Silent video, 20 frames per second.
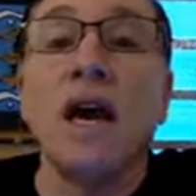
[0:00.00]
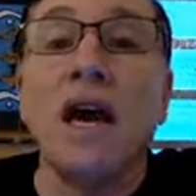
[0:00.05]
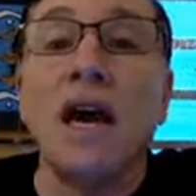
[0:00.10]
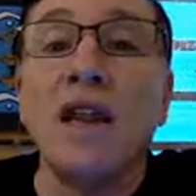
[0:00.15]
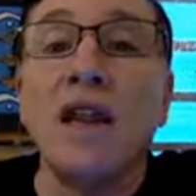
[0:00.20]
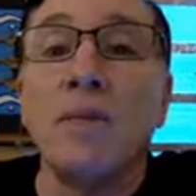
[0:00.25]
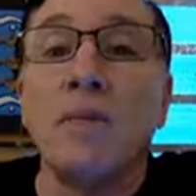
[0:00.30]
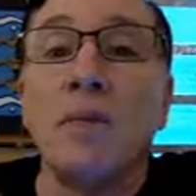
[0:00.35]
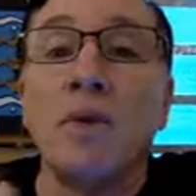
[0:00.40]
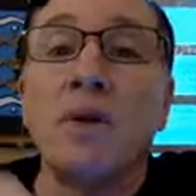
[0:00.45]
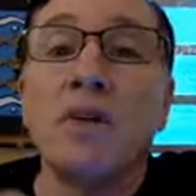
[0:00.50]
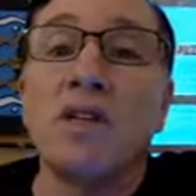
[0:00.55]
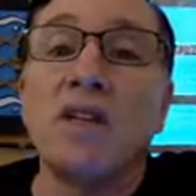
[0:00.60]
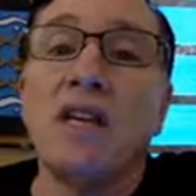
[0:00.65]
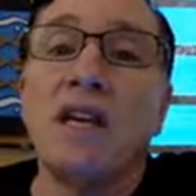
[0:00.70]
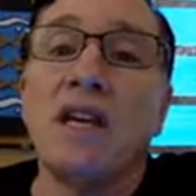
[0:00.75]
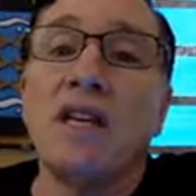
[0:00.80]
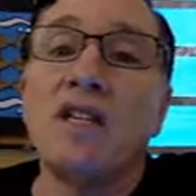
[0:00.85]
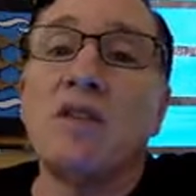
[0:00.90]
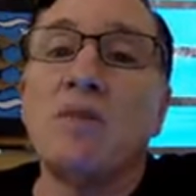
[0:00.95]
And the person
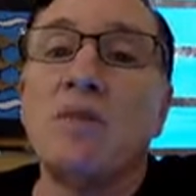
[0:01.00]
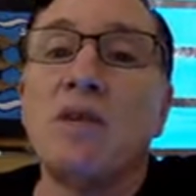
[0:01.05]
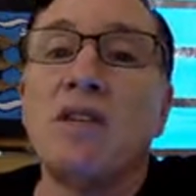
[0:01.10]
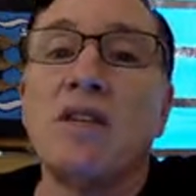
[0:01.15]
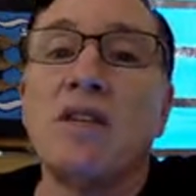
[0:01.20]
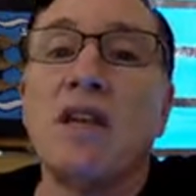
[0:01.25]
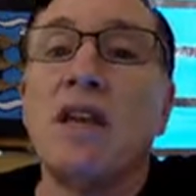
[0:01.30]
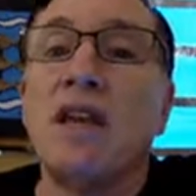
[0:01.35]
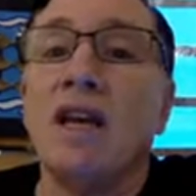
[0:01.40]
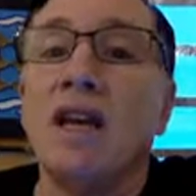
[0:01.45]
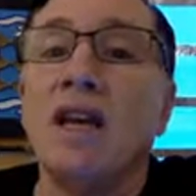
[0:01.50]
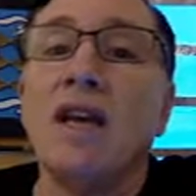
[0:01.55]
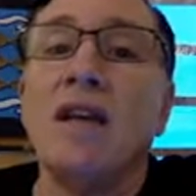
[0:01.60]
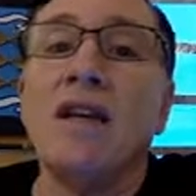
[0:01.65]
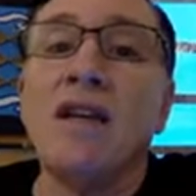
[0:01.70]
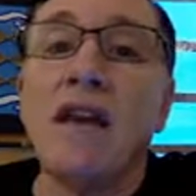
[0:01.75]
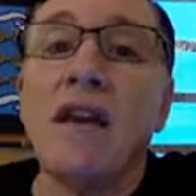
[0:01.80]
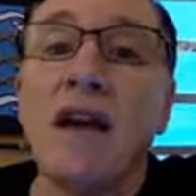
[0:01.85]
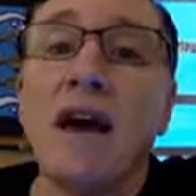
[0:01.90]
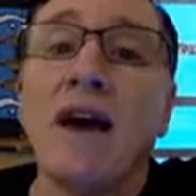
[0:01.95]
next to me said,
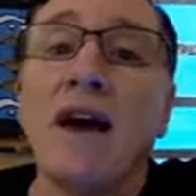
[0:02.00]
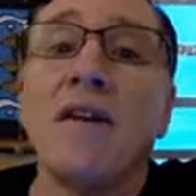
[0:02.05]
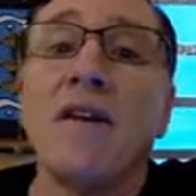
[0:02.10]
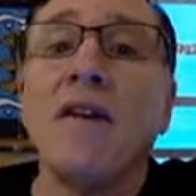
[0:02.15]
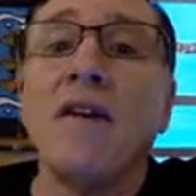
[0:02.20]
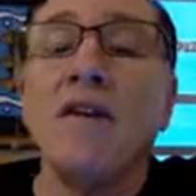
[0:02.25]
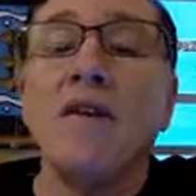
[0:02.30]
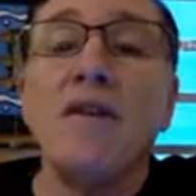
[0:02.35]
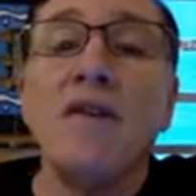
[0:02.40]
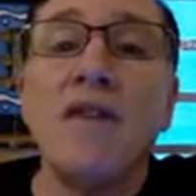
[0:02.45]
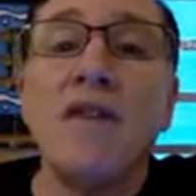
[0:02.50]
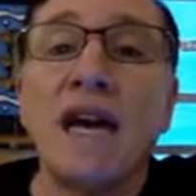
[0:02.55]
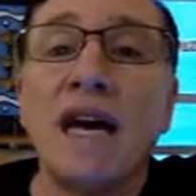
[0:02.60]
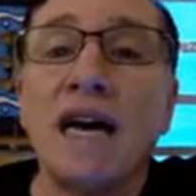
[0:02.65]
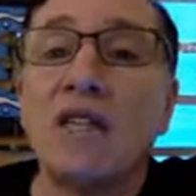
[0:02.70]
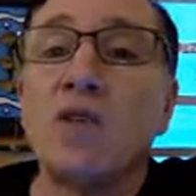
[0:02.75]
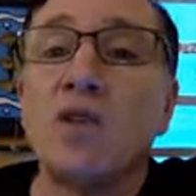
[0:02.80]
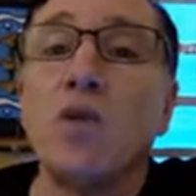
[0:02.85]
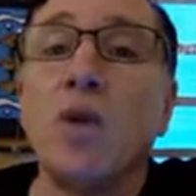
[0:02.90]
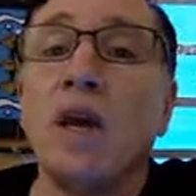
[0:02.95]
yeah,
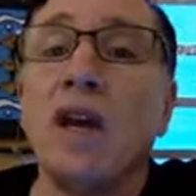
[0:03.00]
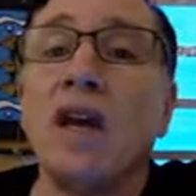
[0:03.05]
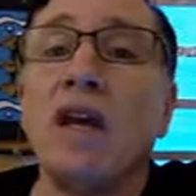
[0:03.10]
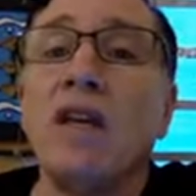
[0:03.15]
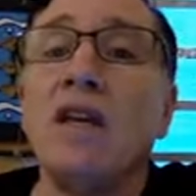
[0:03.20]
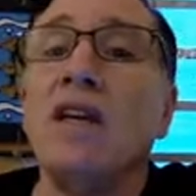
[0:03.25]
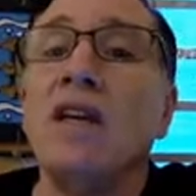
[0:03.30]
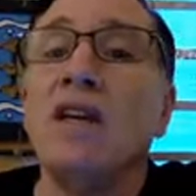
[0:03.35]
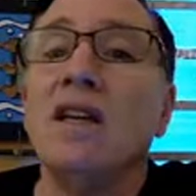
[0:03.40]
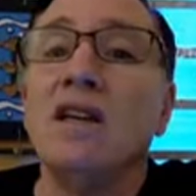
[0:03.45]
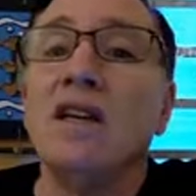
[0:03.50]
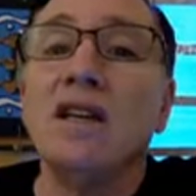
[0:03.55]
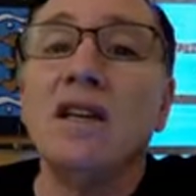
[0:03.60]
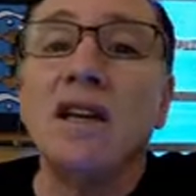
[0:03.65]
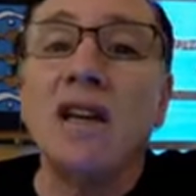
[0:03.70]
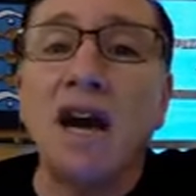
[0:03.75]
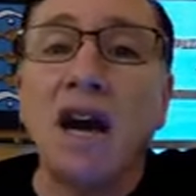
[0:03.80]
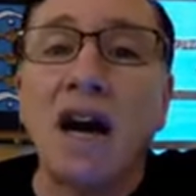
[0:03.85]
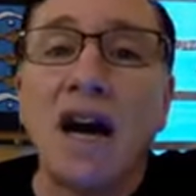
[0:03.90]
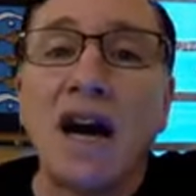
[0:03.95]
that's when
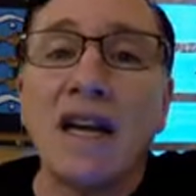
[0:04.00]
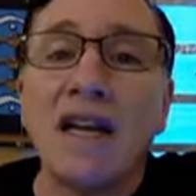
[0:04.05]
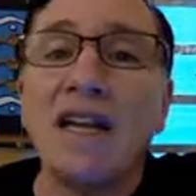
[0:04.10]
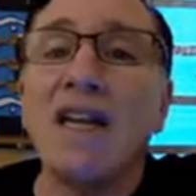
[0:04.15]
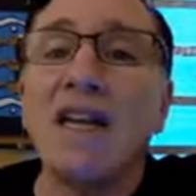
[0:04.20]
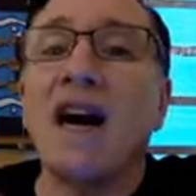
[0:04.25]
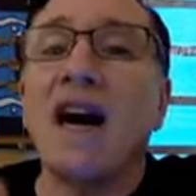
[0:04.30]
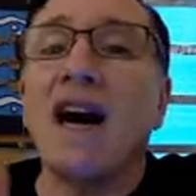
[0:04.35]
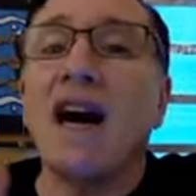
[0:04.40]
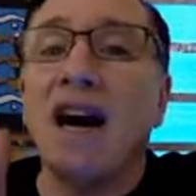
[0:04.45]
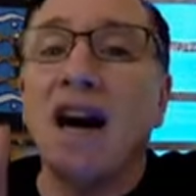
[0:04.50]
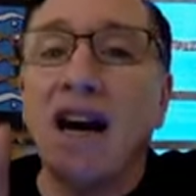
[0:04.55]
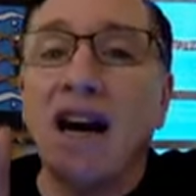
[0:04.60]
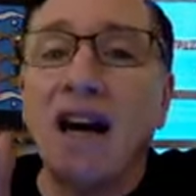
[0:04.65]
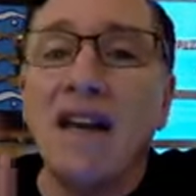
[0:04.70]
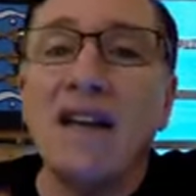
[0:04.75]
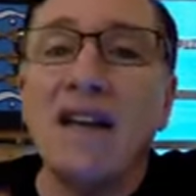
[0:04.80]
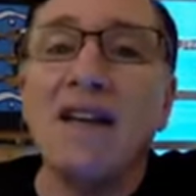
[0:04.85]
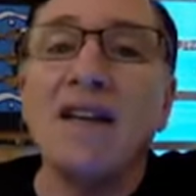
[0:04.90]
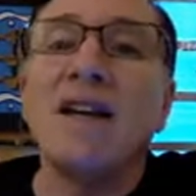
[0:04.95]
God and
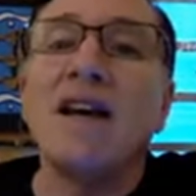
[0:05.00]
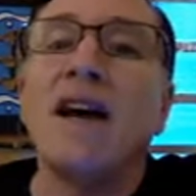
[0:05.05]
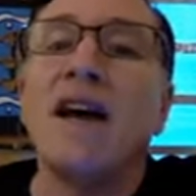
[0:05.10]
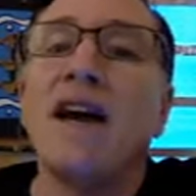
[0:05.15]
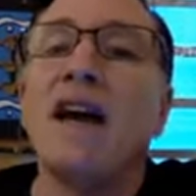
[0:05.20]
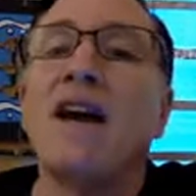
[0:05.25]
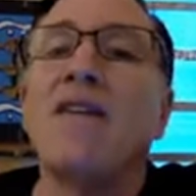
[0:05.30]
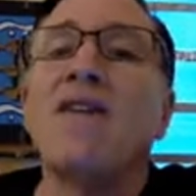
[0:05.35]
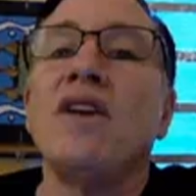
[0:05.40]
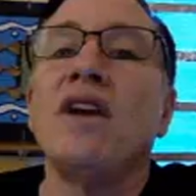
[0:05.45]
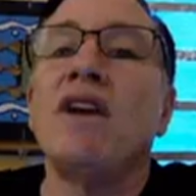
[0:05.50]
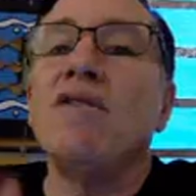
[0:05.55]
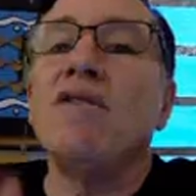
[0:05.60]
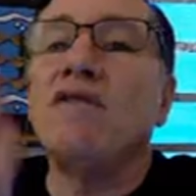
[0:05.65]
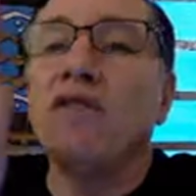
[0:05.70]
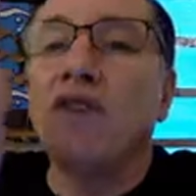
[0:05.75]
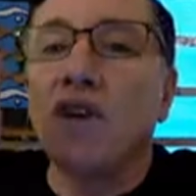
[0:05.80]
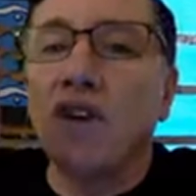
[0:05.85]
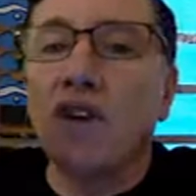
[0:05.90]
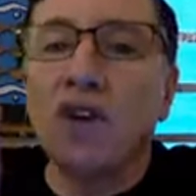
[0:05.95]
I have a
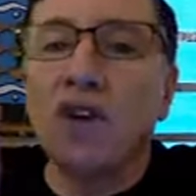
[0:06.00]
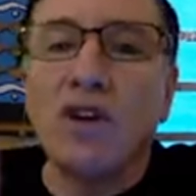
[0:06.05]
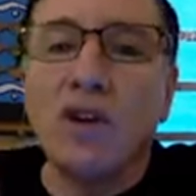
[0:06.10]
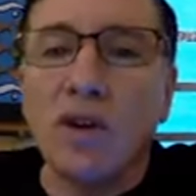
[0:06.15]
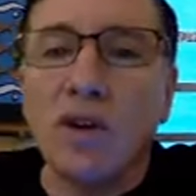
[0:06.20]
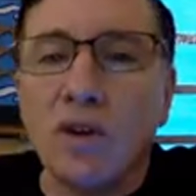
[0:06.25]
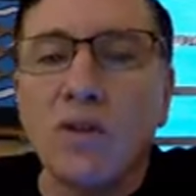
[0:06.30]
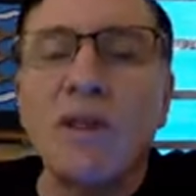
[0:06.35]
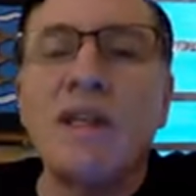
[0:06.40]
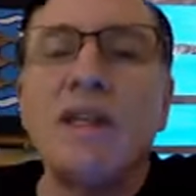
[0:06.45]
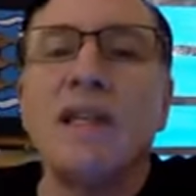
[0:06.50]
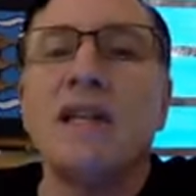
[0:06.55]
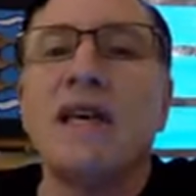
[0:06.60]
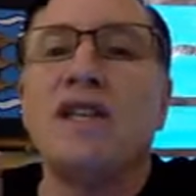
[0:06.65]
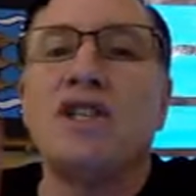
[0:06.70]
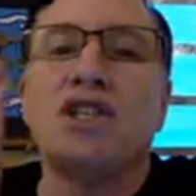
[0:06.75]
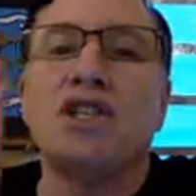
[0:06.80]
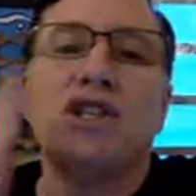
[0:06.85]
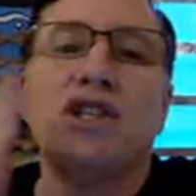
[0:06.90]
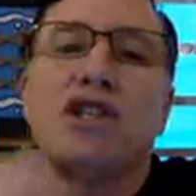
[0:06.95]
vertical
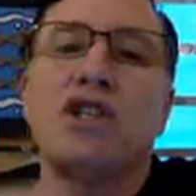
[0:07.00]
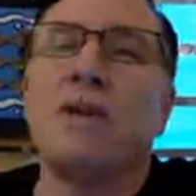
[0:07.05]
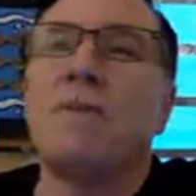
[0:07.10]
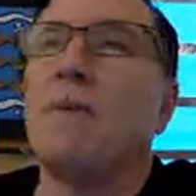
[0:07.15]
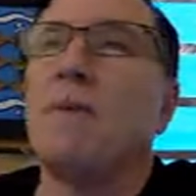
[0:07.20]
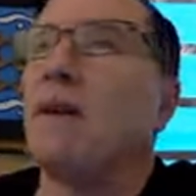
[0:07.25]
relationship.